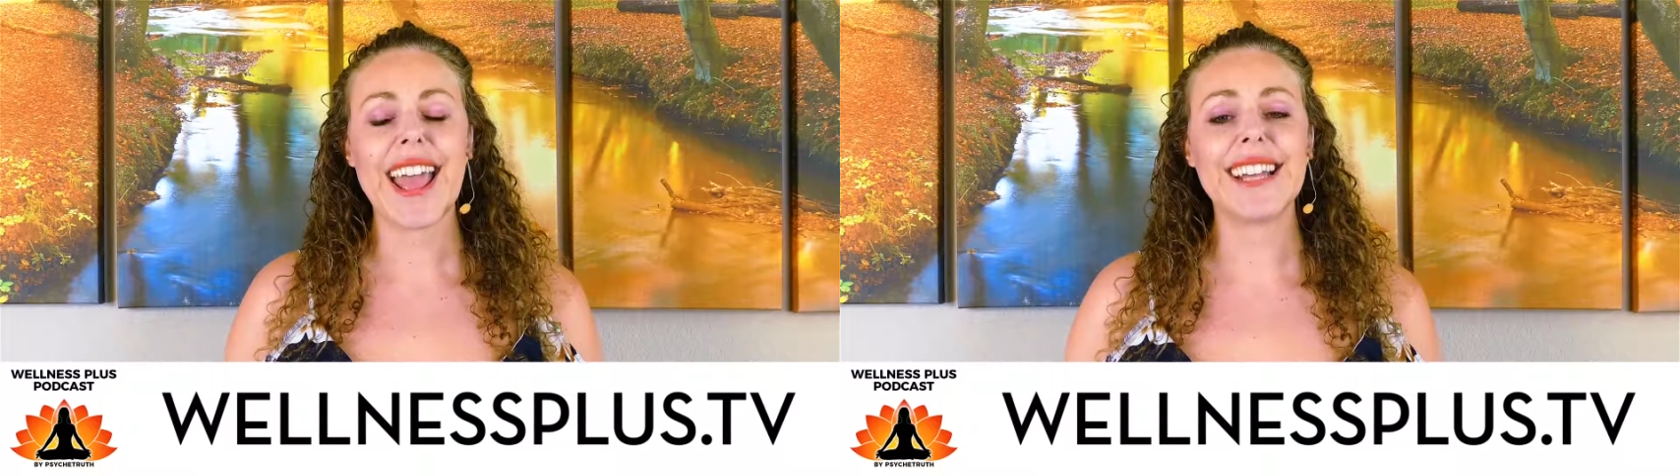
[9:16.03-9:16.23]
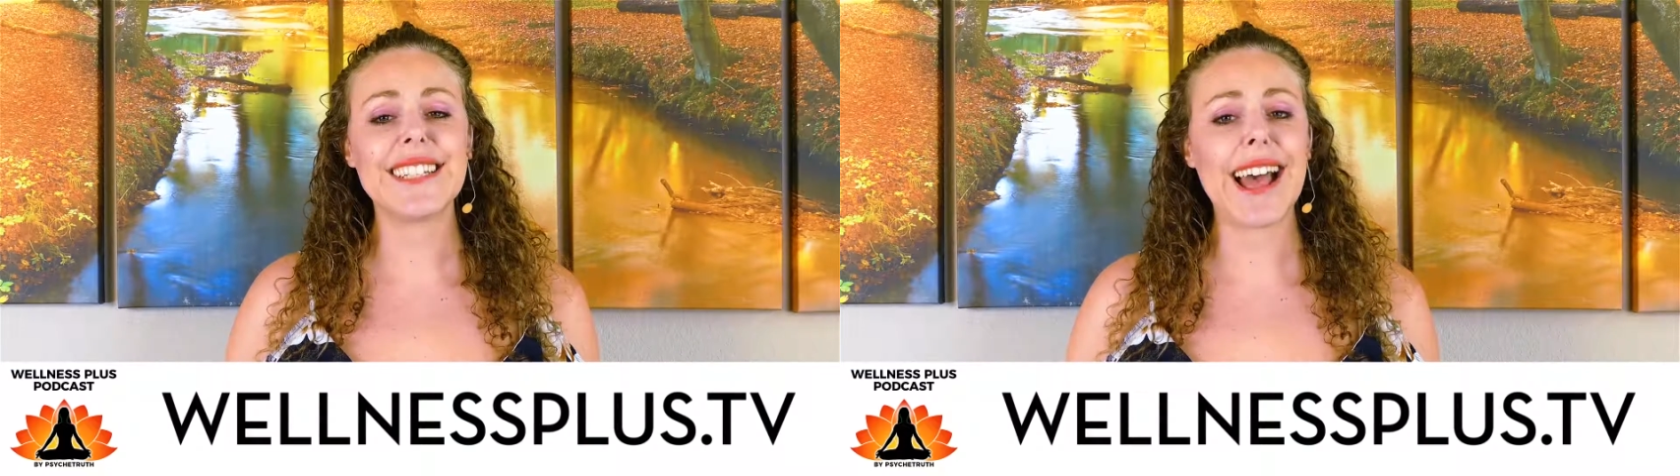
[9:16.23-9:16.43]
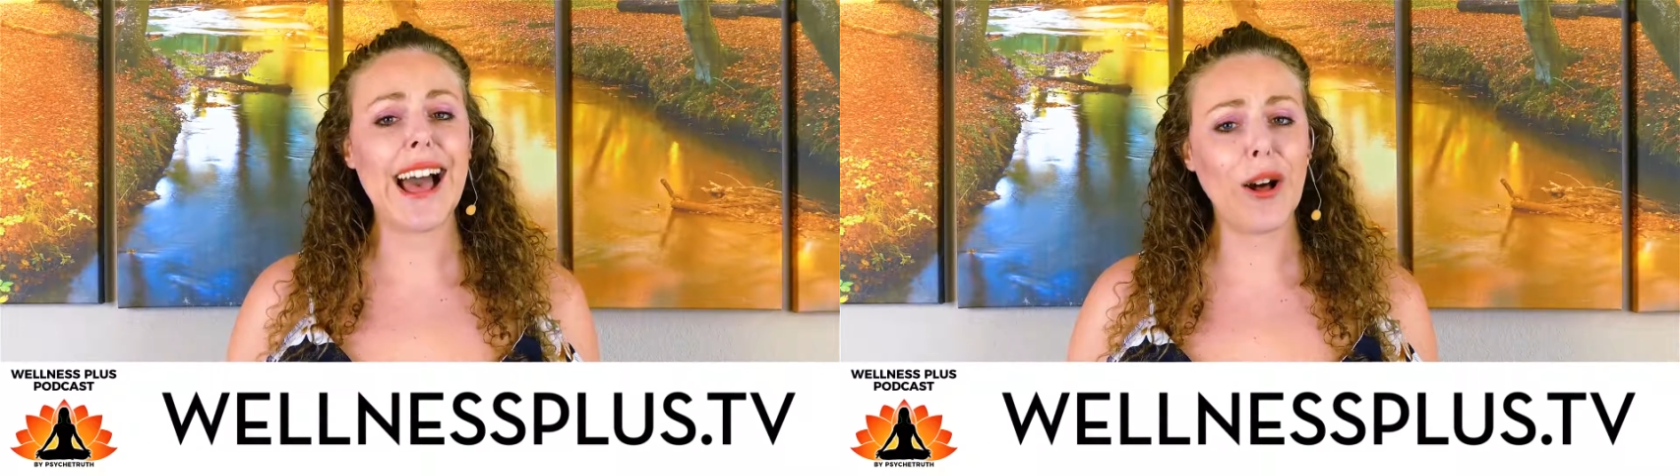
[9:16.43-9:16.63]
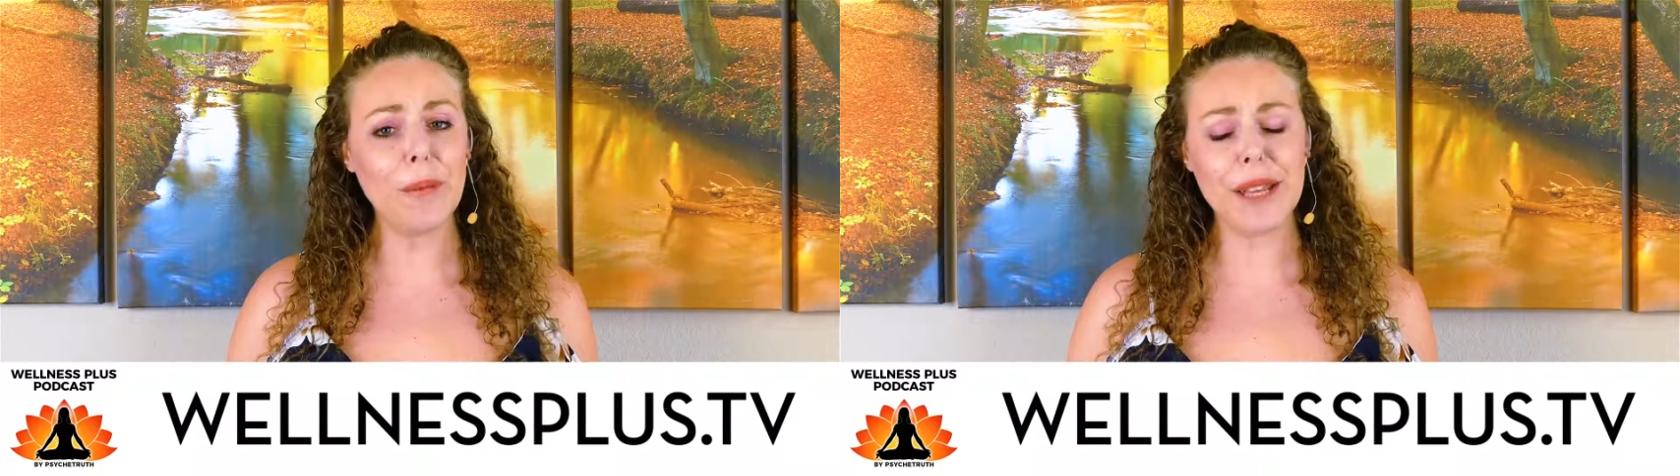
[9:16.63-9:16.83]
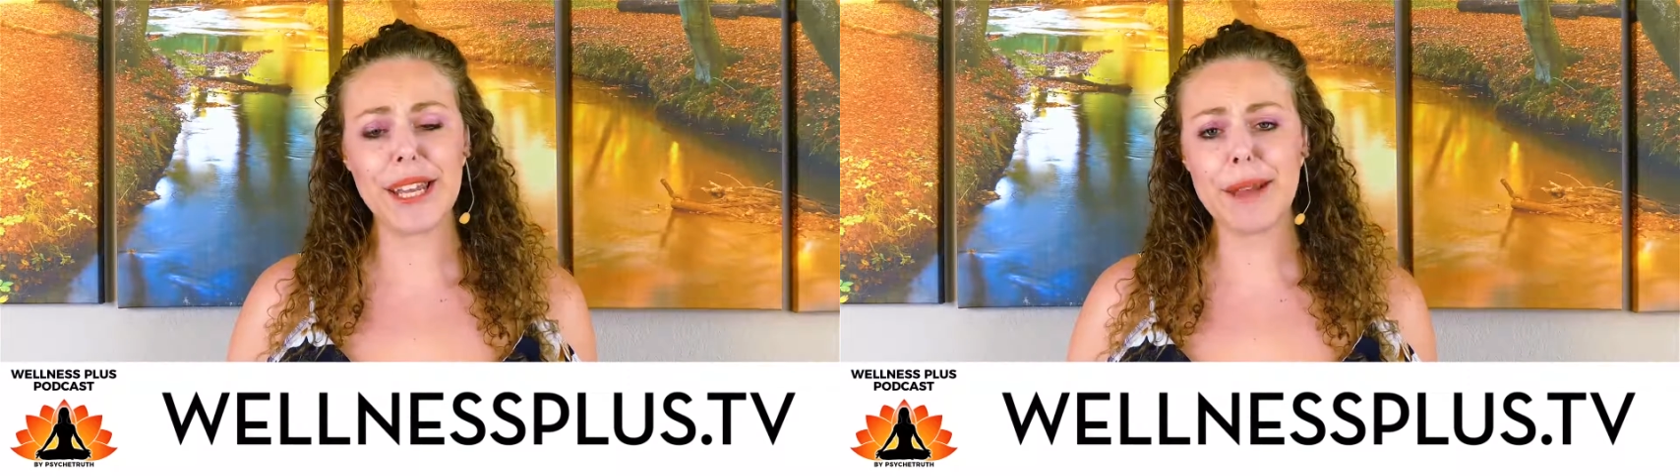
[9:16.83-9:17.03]
and to
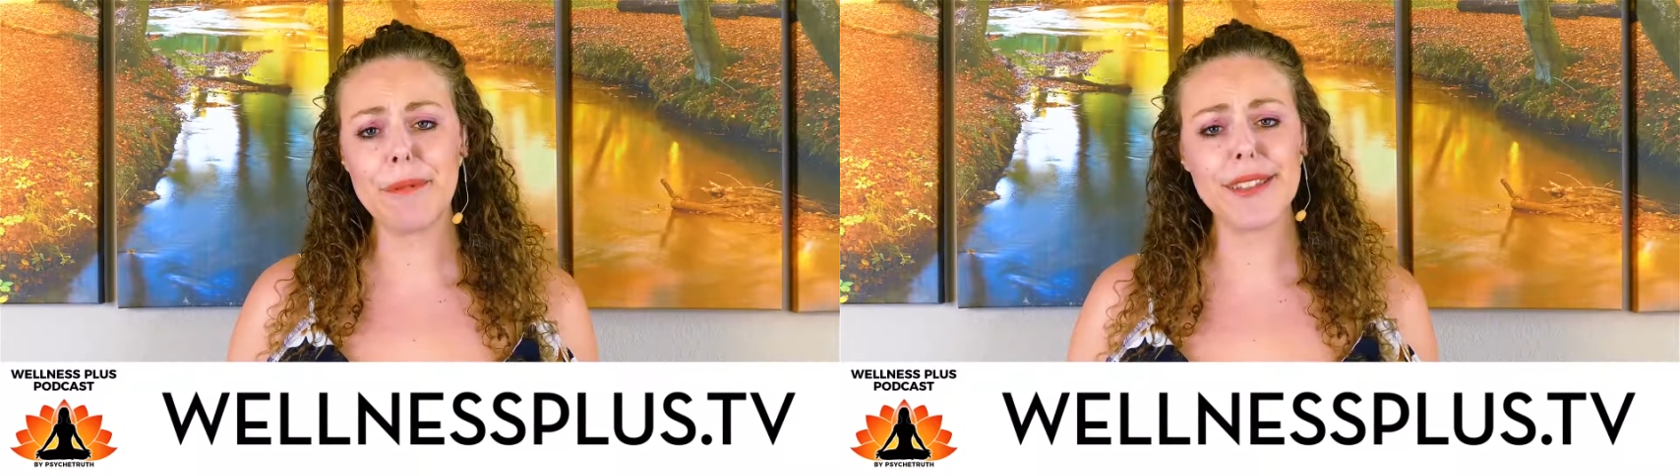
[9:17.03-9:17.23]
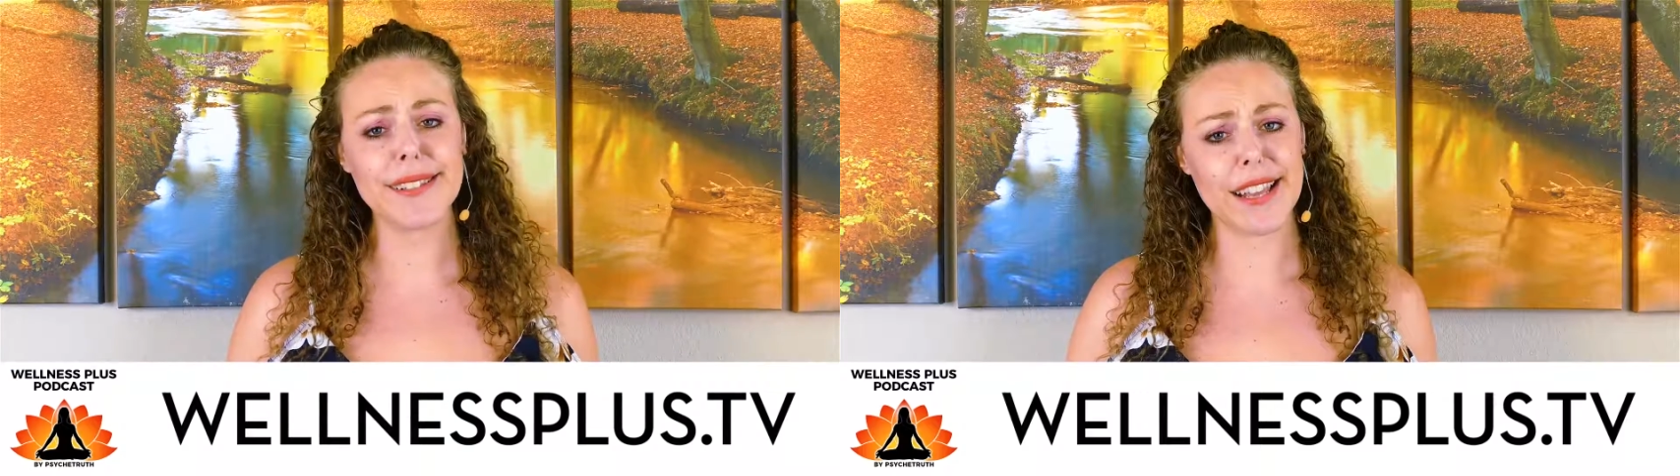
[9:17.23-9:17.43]
help keep this